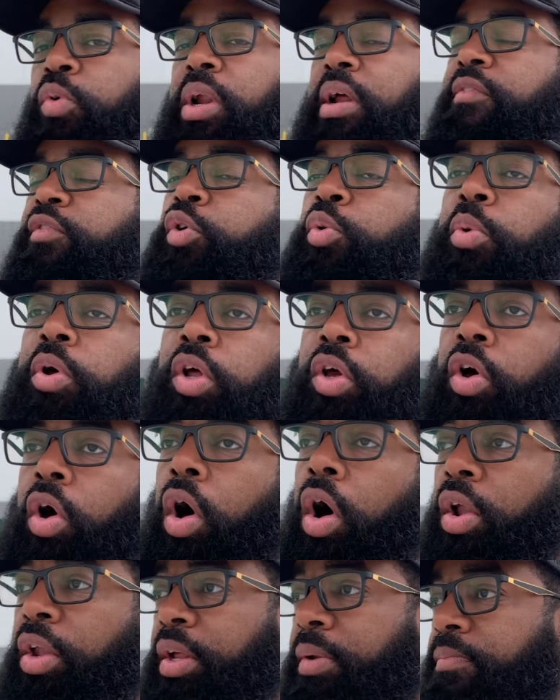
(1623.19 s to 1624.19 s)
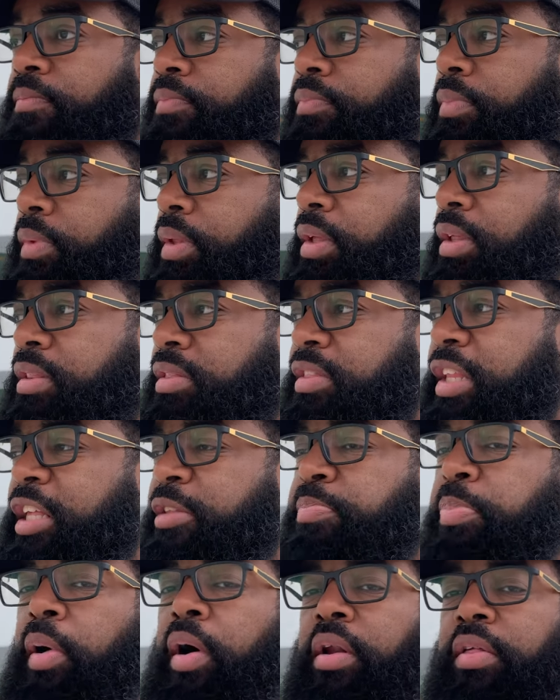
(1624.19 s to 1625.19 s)
whatever you want to call it,
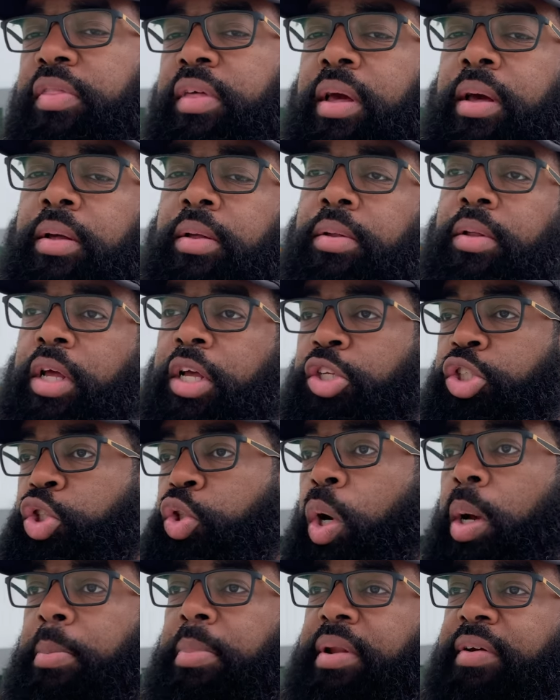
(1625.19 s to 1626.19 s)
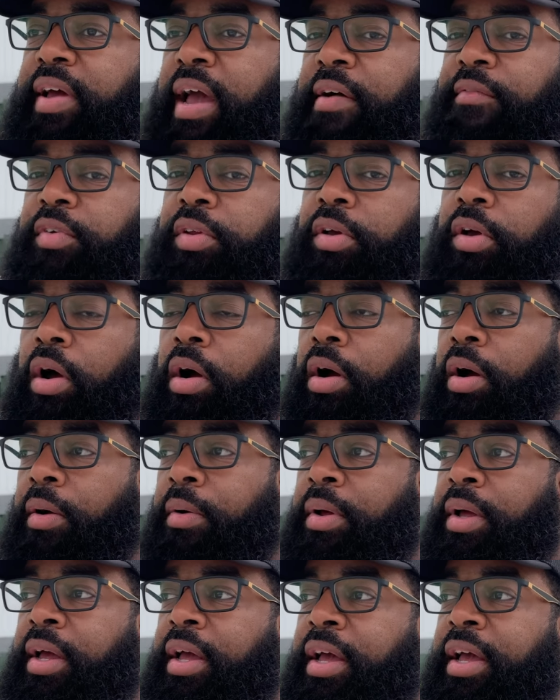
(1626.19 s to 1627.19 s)
that's part of the enjoyment of having the
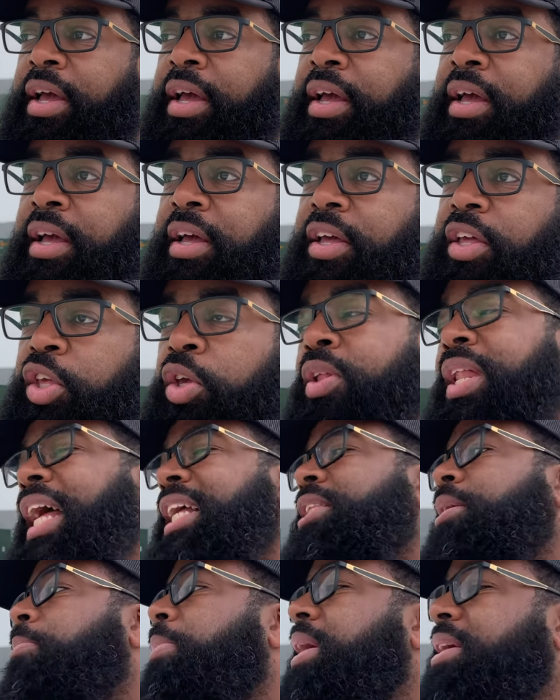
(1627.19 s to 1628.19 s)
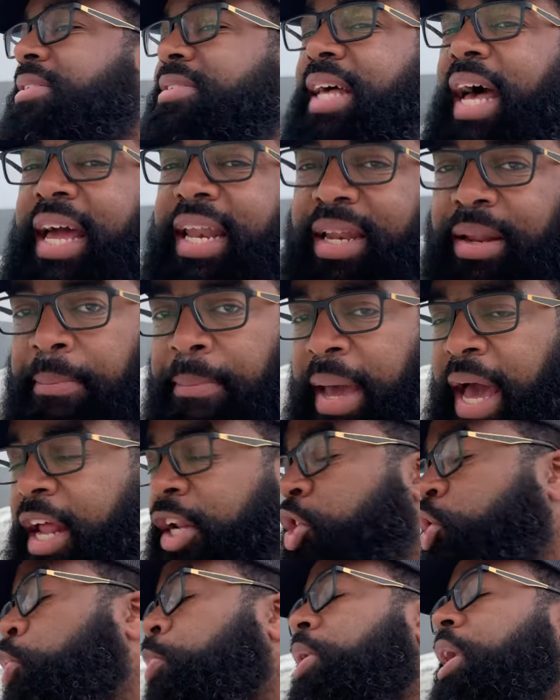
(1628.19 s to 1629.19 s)
car. You like to be excited
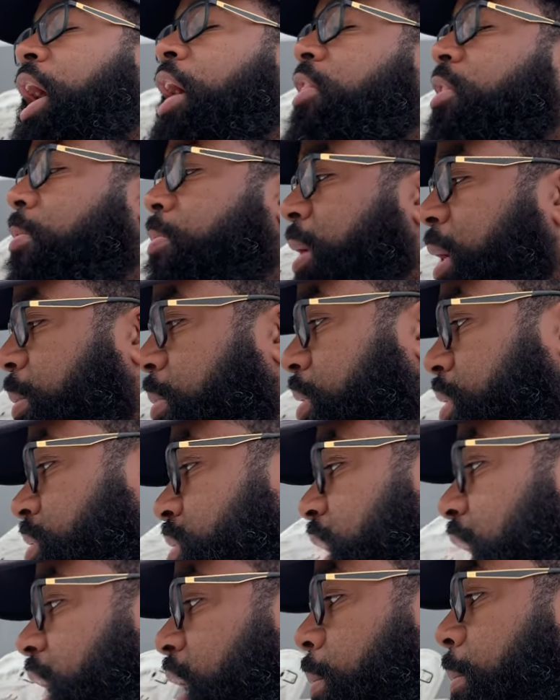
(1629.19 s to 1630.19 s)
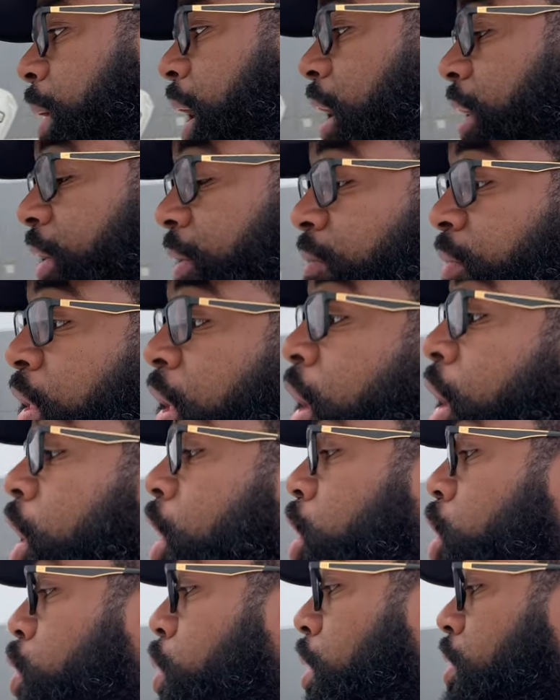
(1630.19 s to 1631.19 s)
about it. You want other people excited about it.
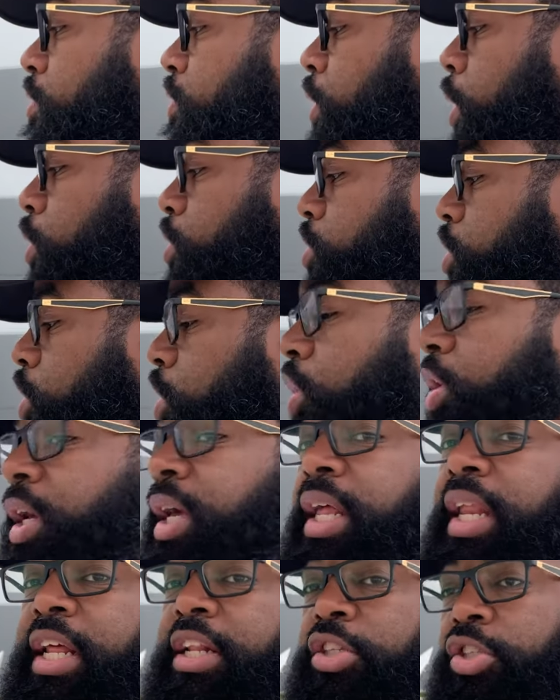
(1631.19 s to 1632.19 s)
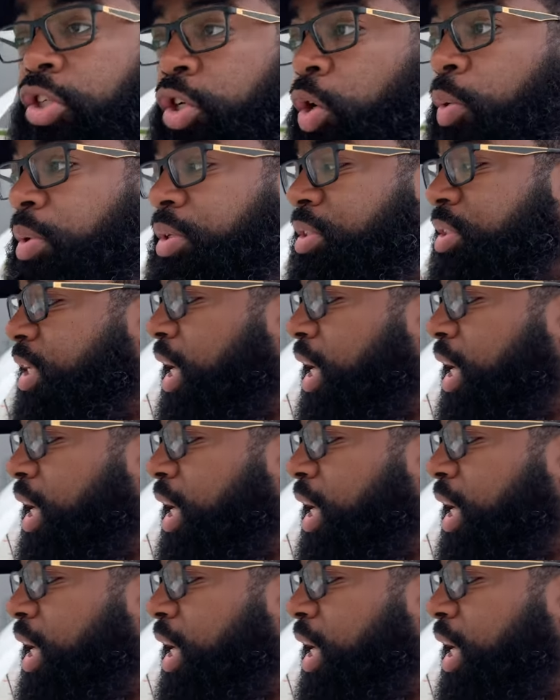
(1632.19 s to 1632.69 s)
You want folks to look at it too and